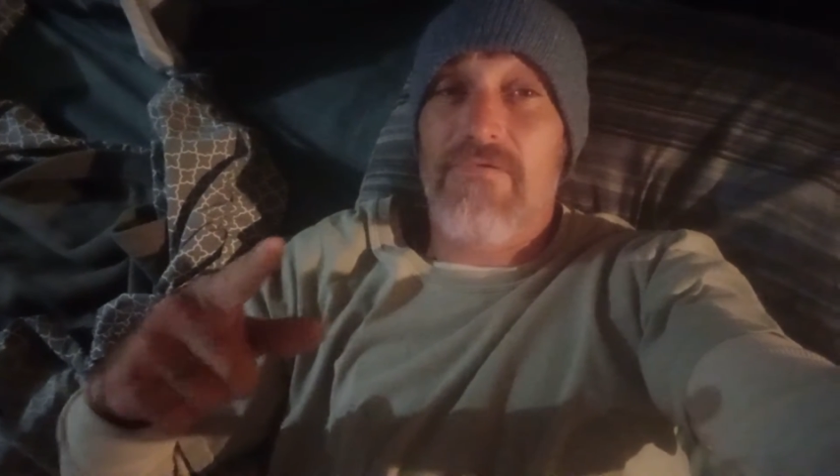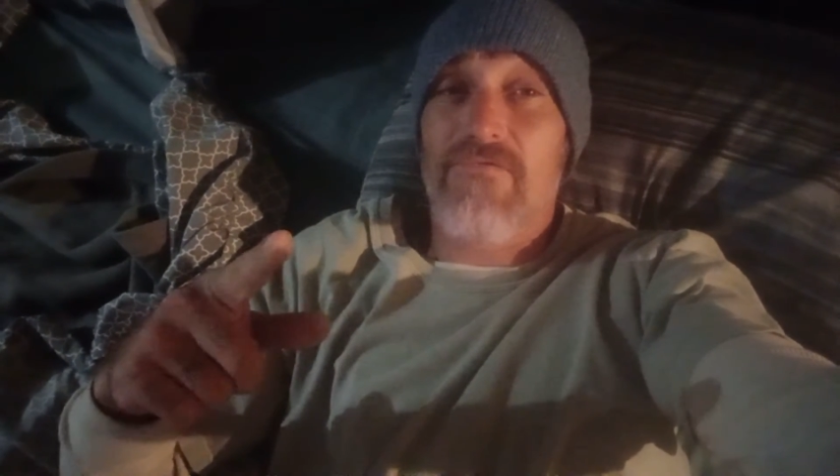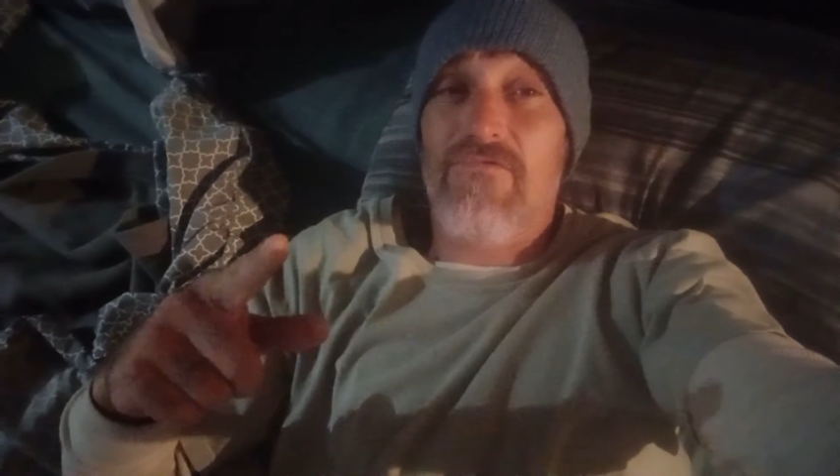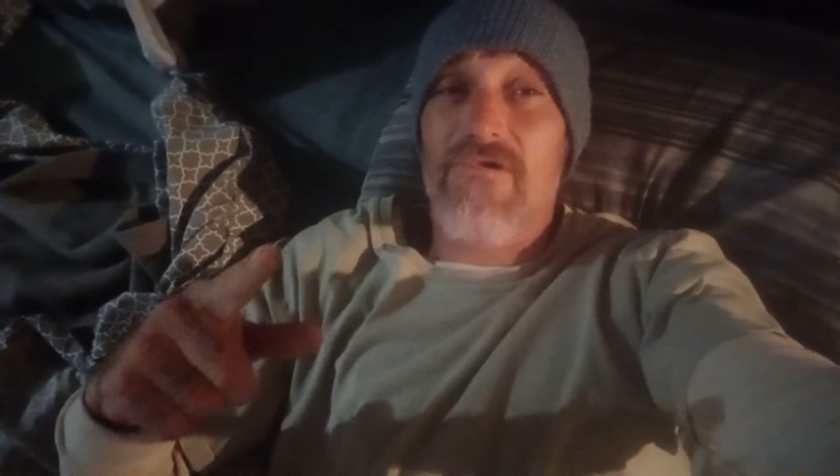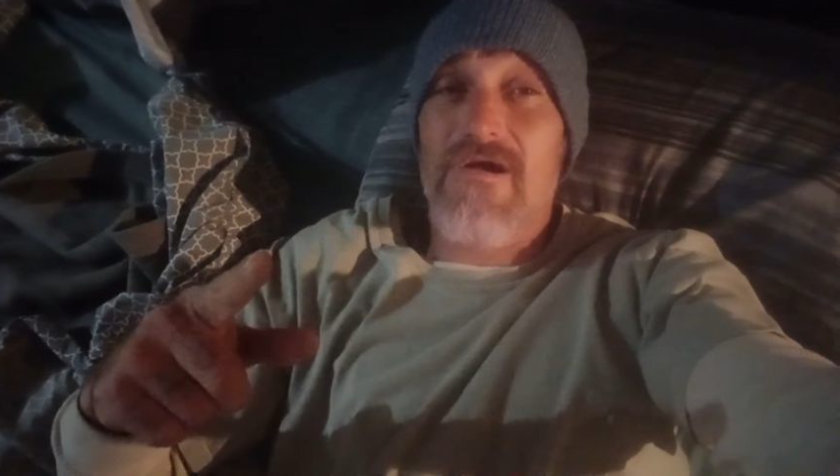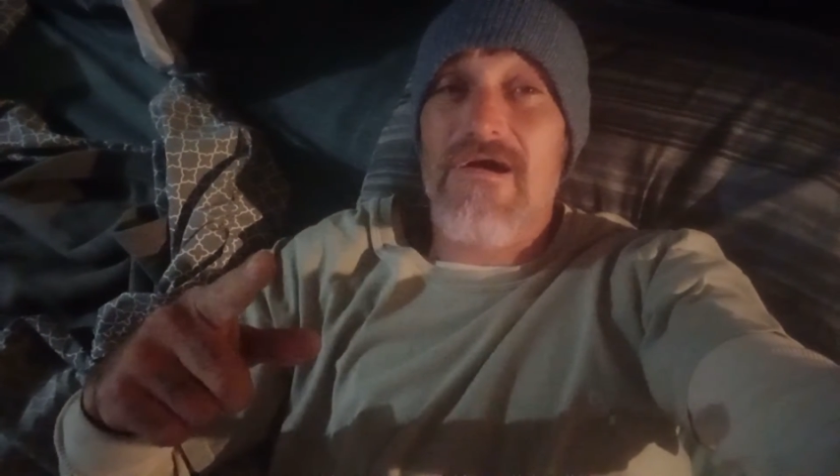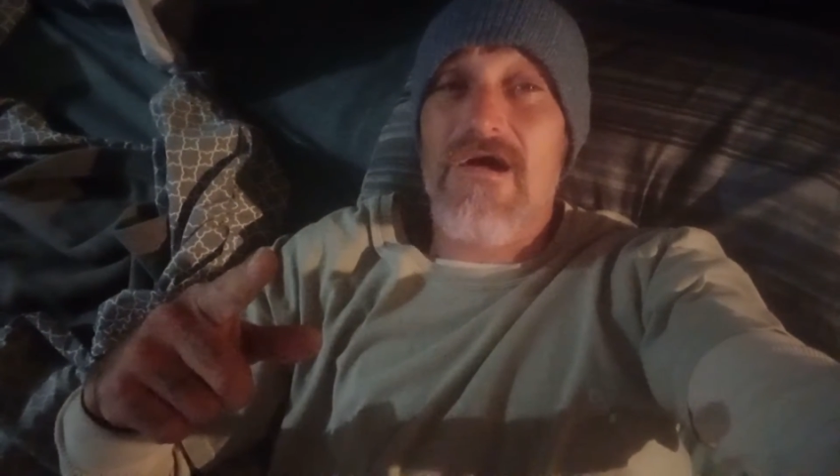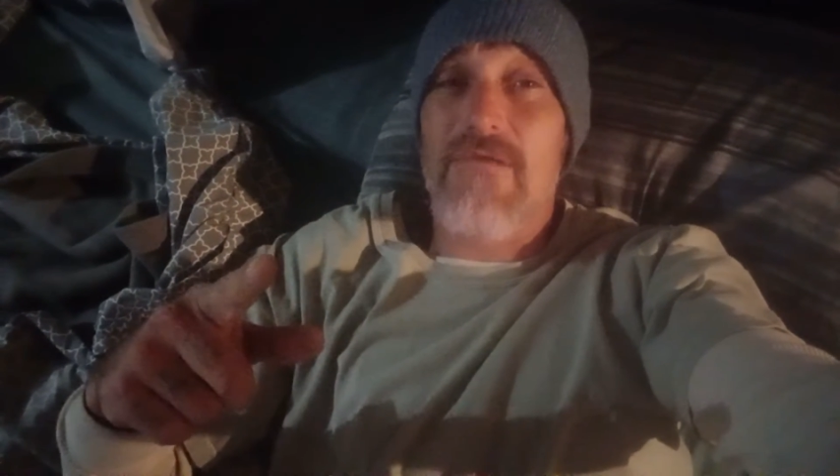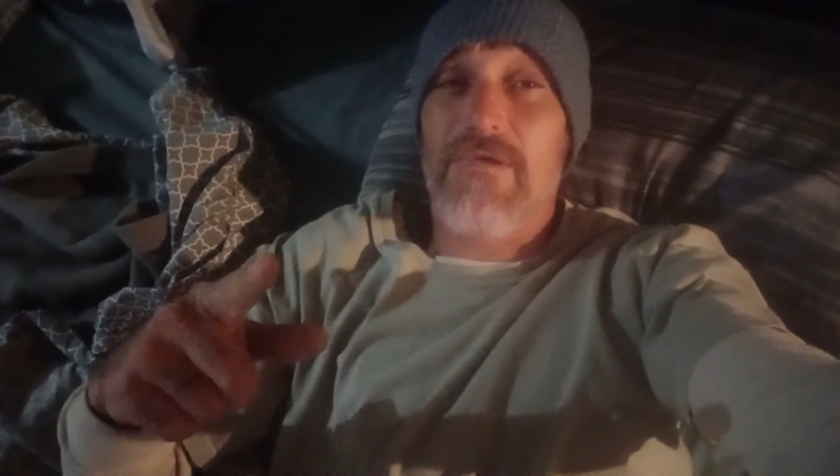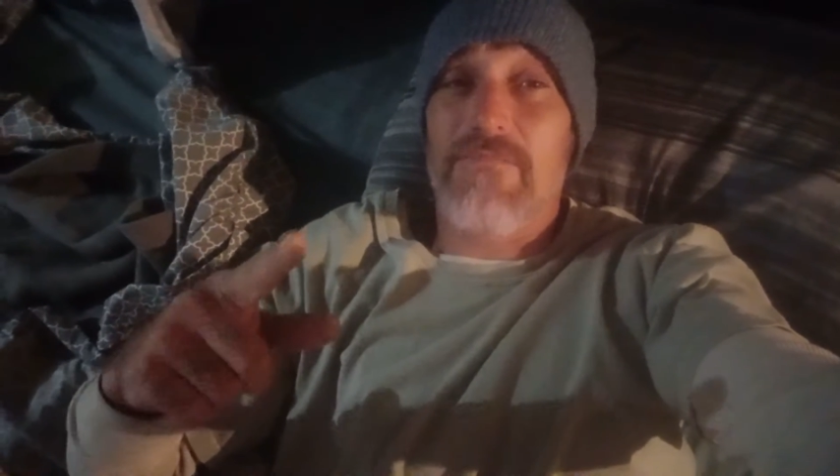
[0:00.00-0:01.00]

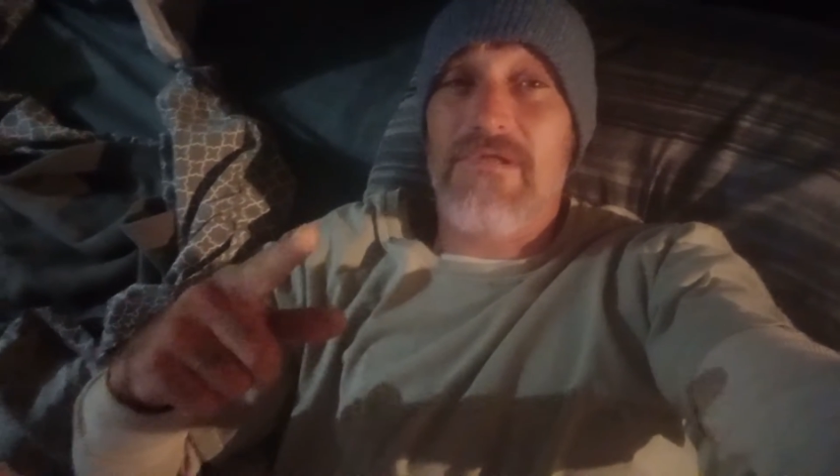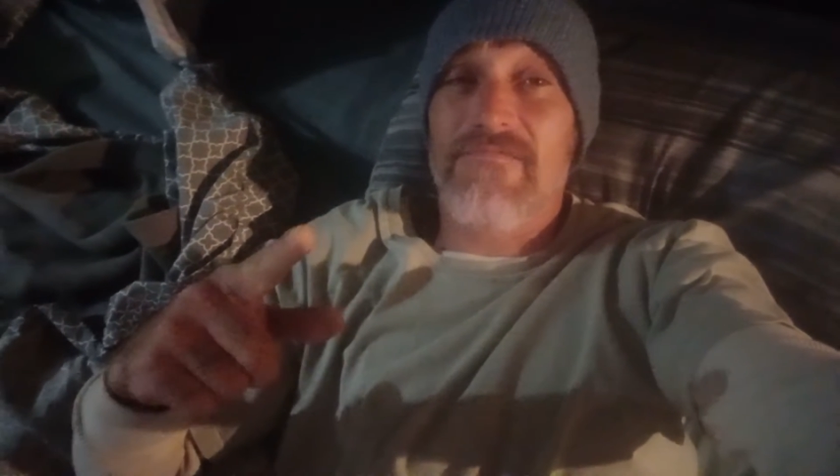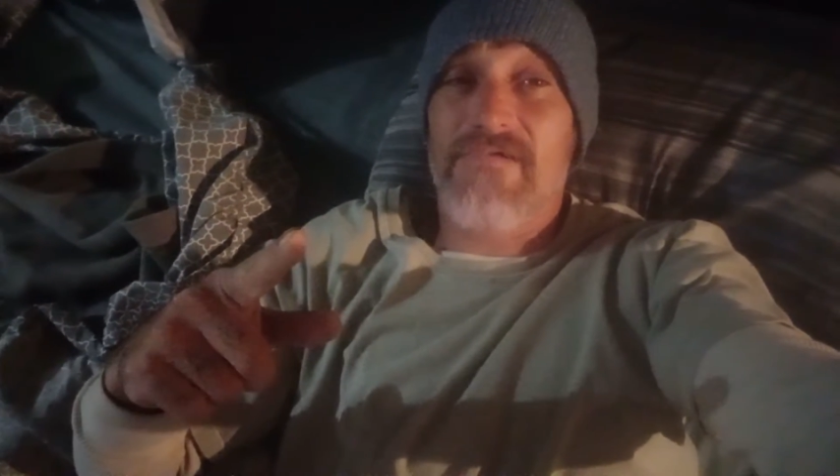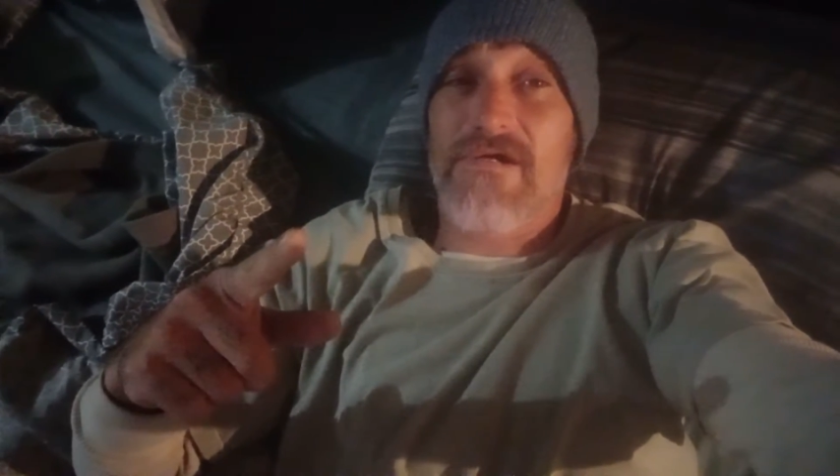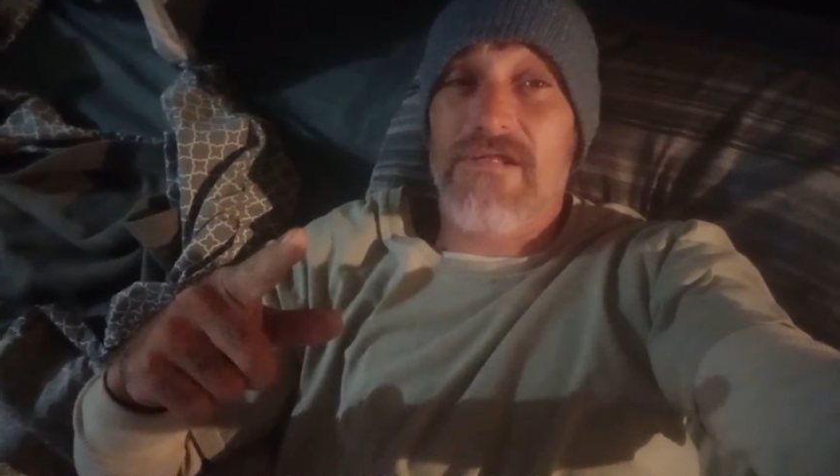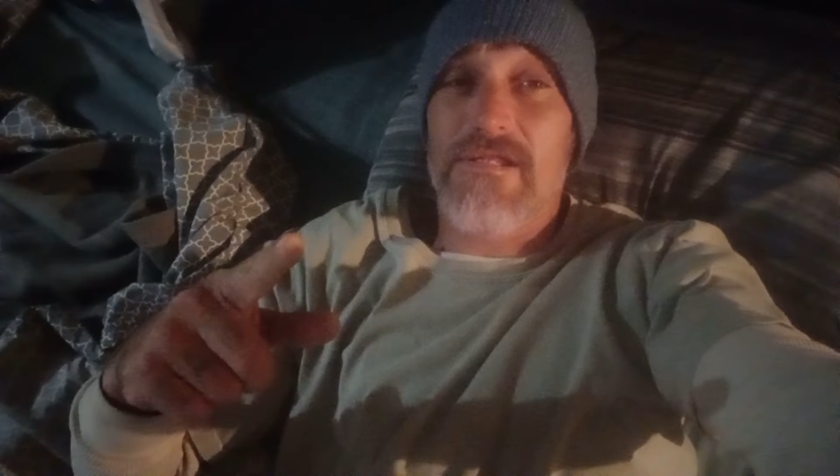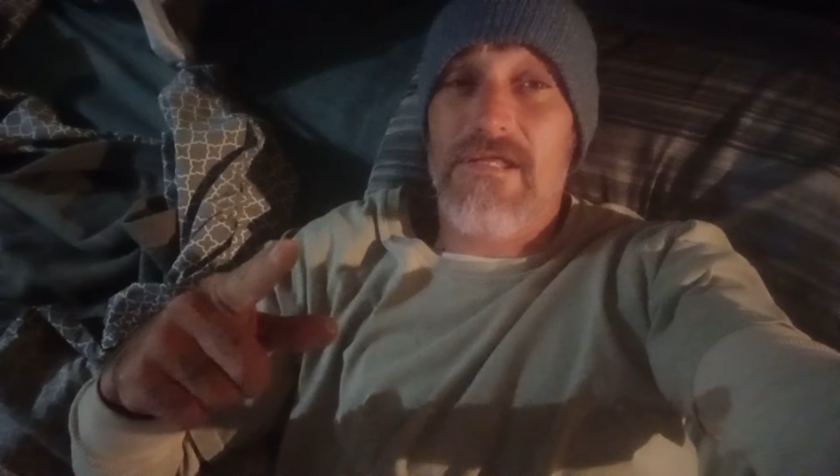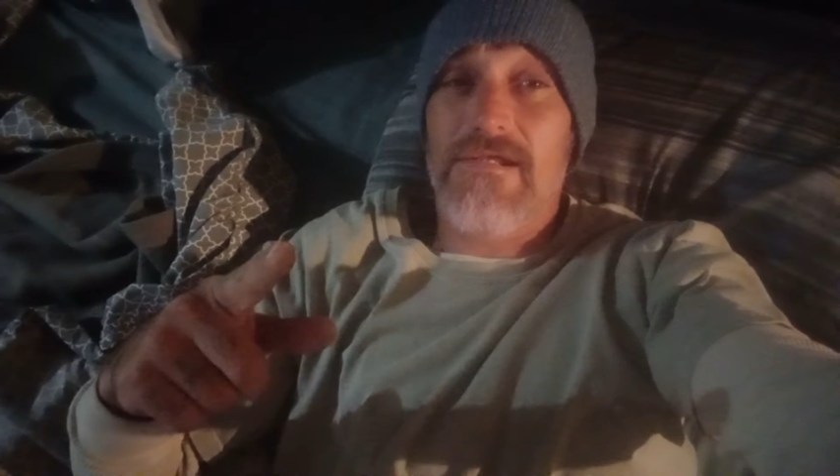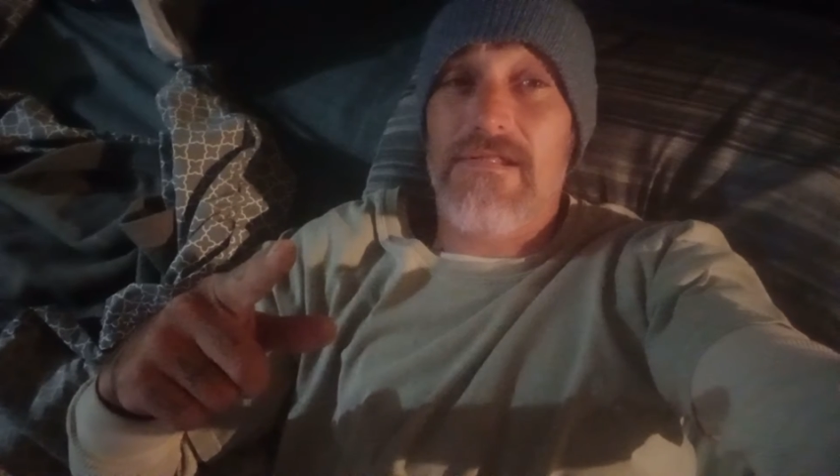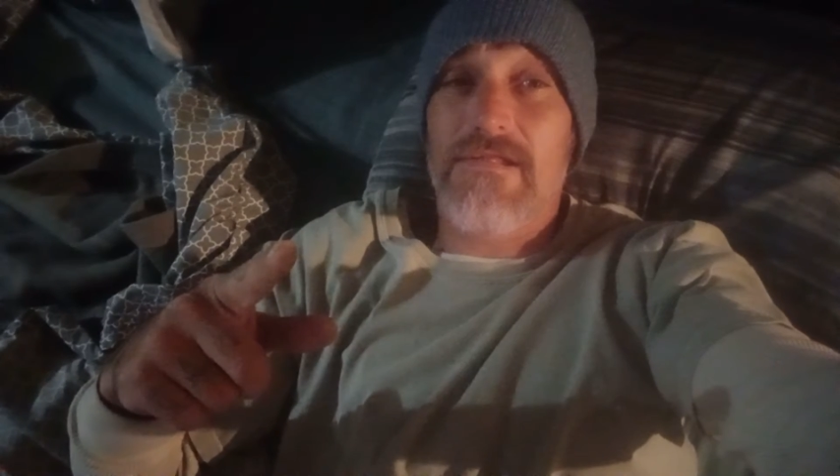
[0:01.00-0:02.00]
fucking
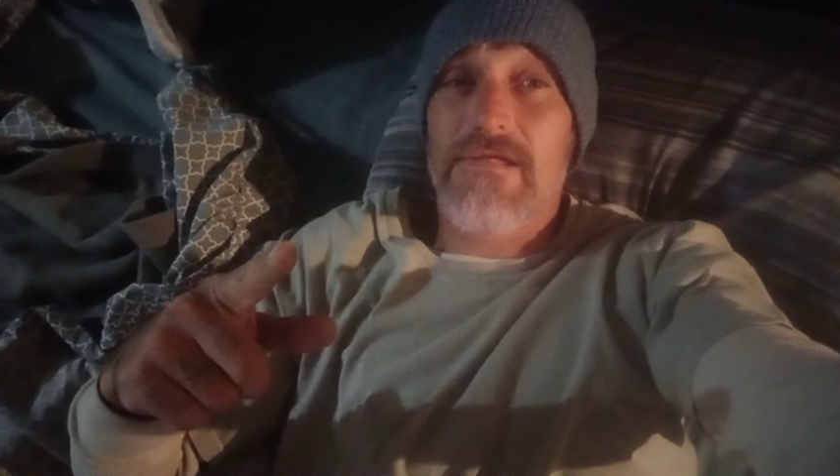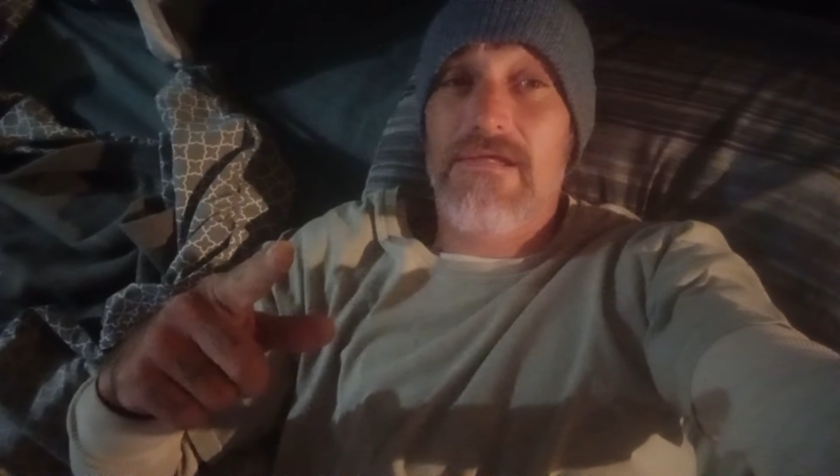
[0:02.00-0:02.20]
needed it.